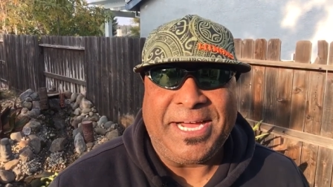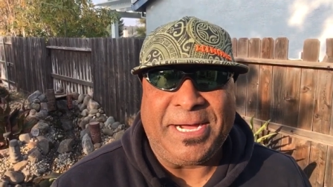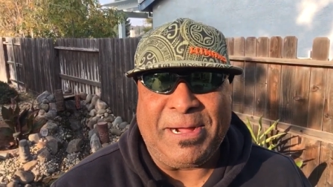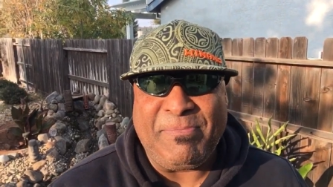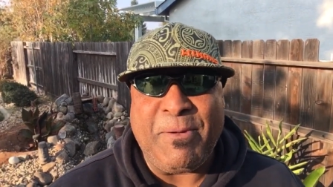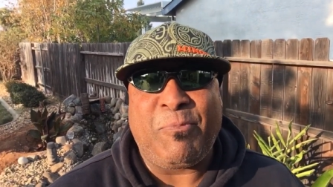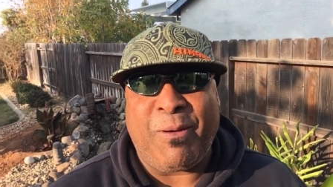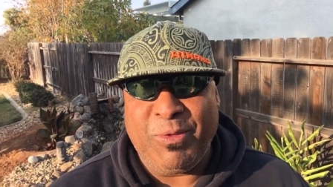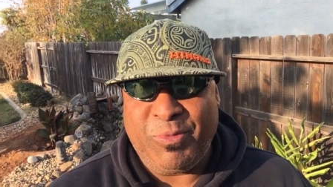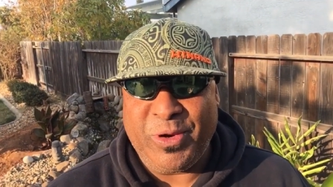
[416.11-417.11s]
Um, it
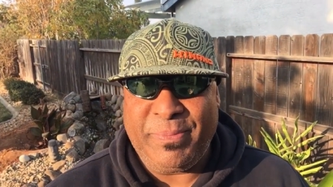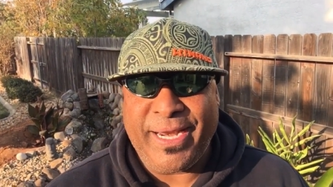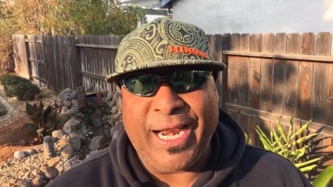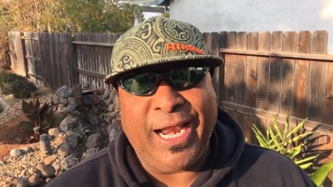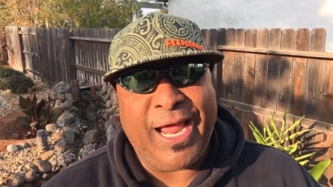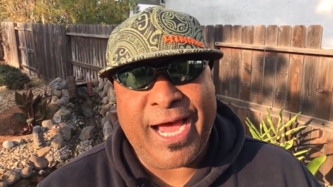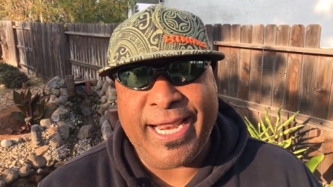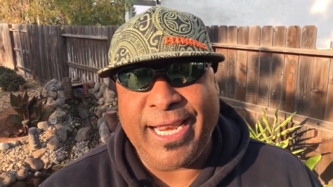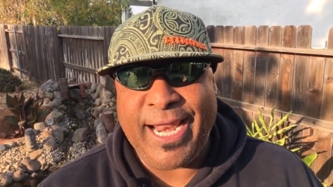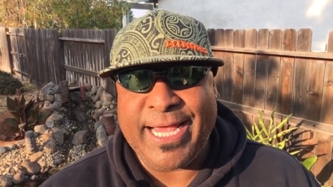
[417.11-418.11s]
probably would have been a
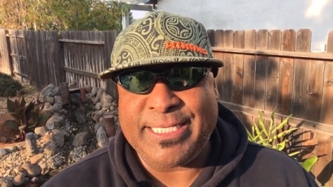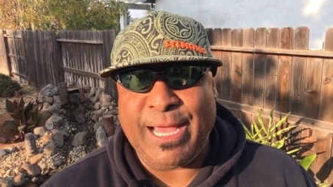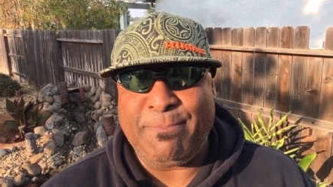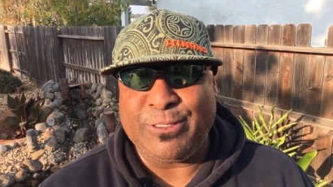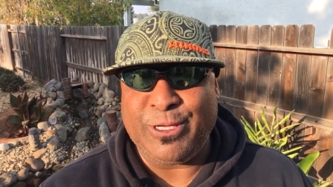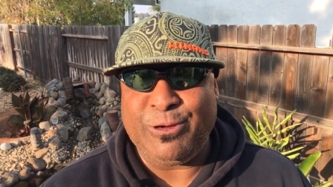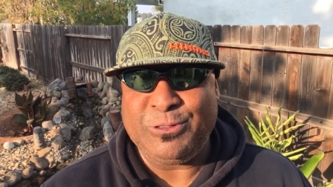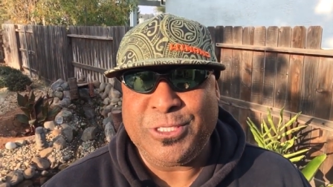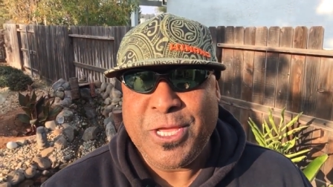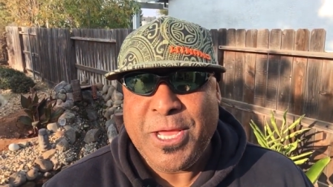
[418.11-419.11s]
lot less
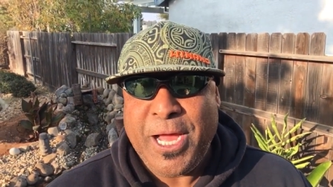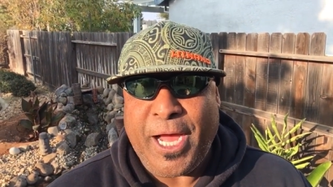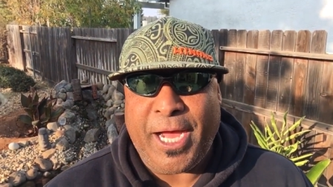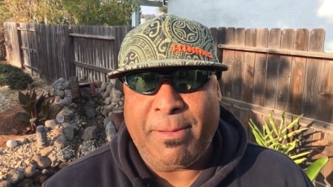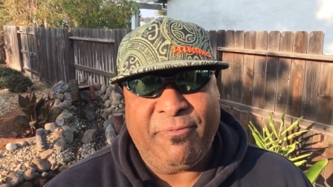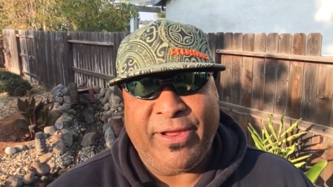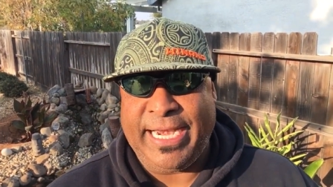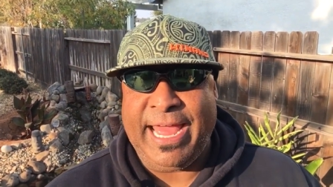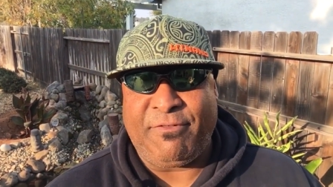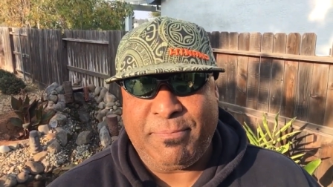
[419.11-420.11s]
episodes um, if I
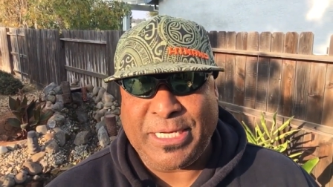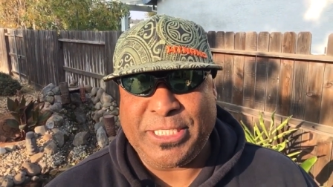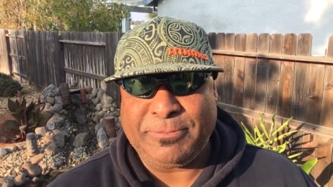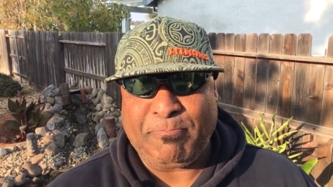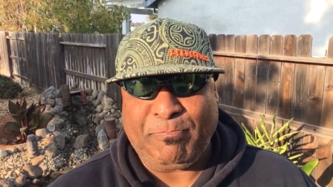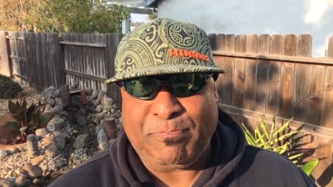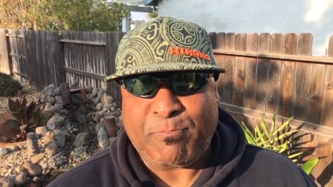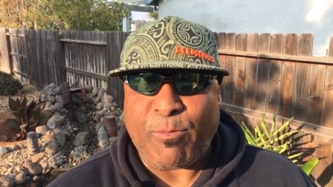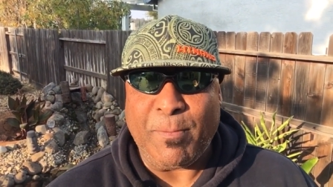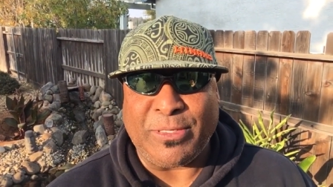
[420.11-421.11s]
didn't have a budget,
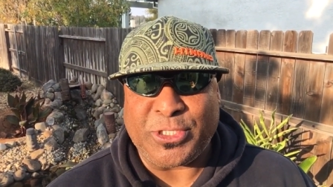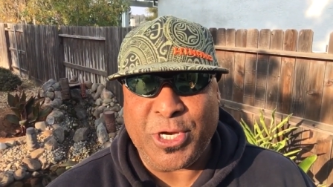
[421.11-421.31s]
but